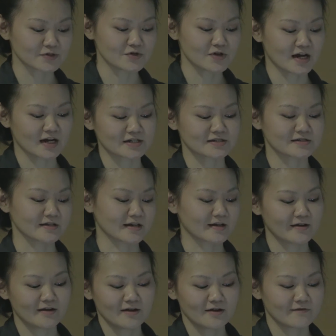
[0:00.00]
So you kind of just
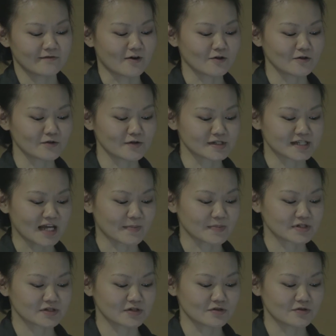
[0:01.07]
follow the
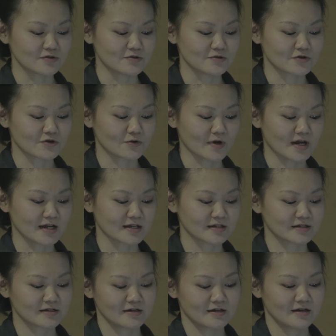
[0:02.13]
steps to
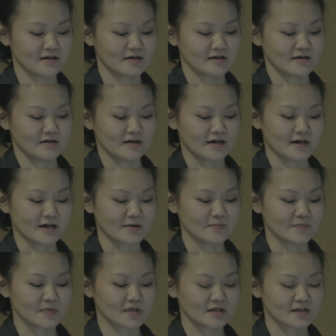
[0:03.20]
create
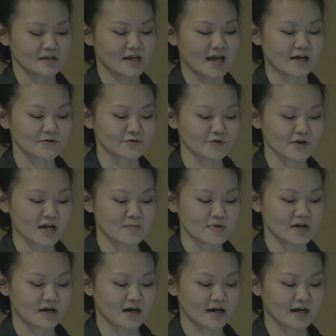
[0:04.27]
the Calendar
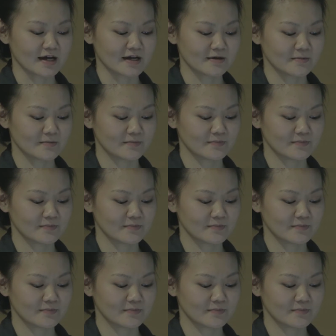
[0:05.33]
API.